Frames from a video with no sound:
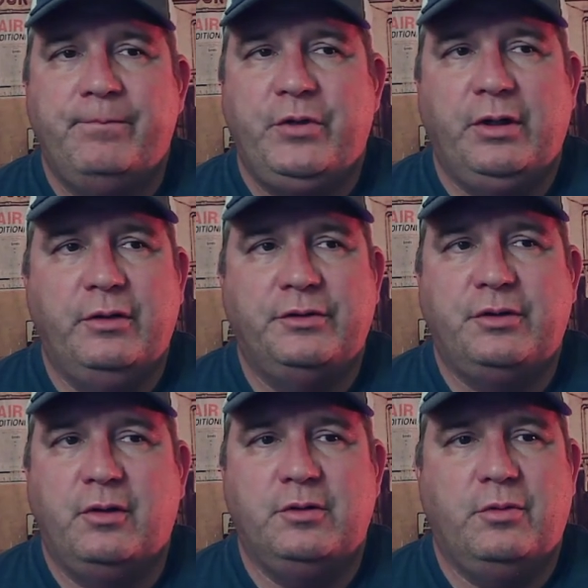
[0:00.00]
those
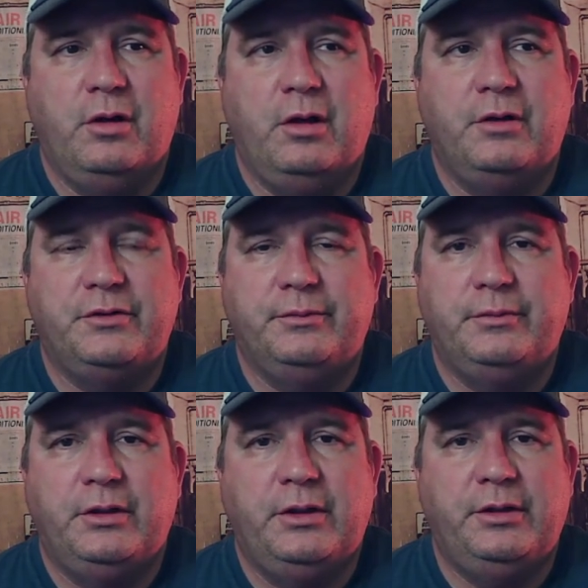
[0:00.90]
cars were awesome.
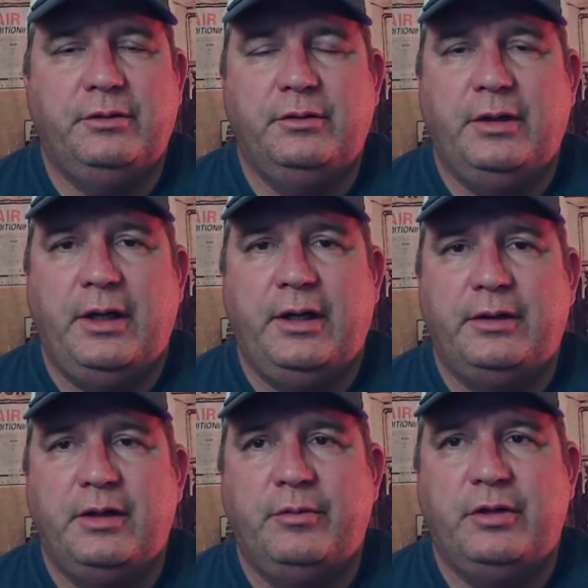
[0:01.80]
I had a
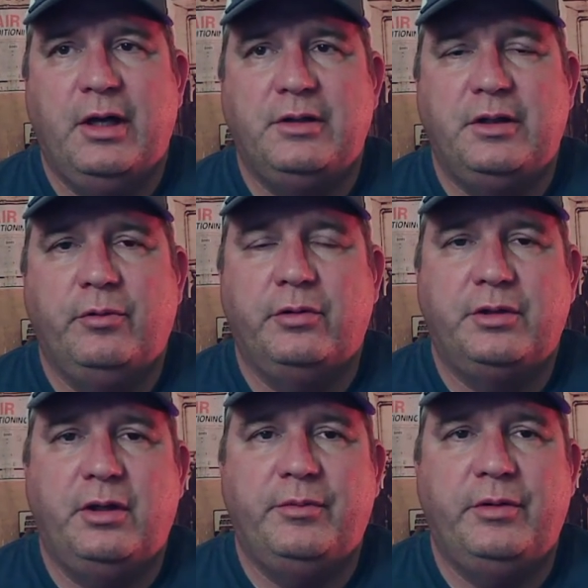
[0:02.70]
couple guys I worked on
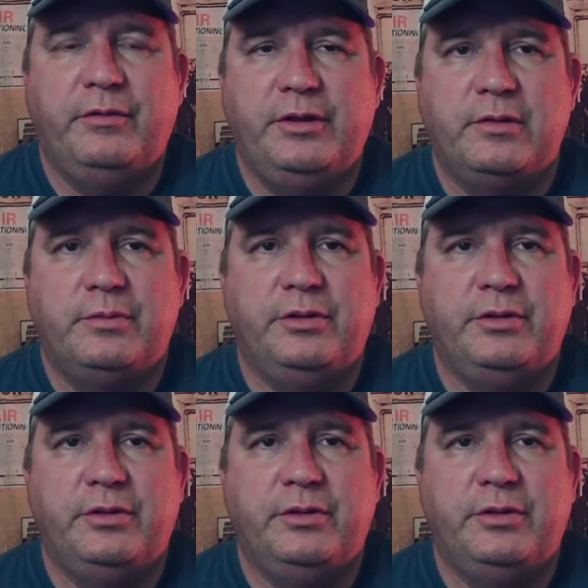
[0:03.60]
them over the years, putting